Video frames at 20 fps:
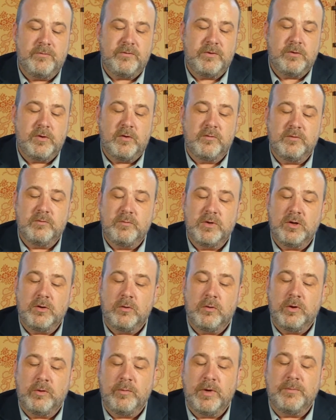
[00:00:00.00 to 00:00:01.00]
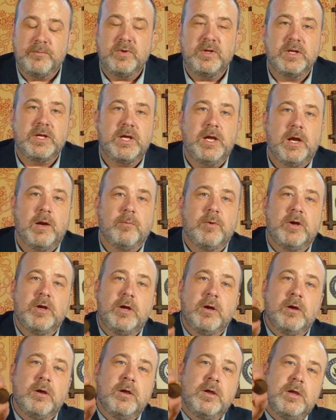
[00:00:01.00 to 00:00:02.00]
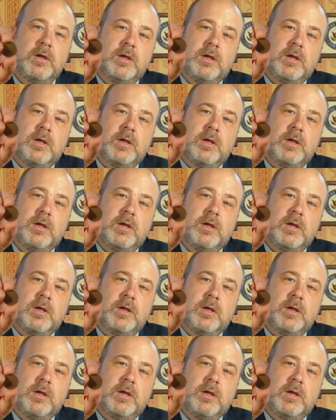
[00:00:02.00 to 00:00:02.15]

few of them and hold them up to the camera here.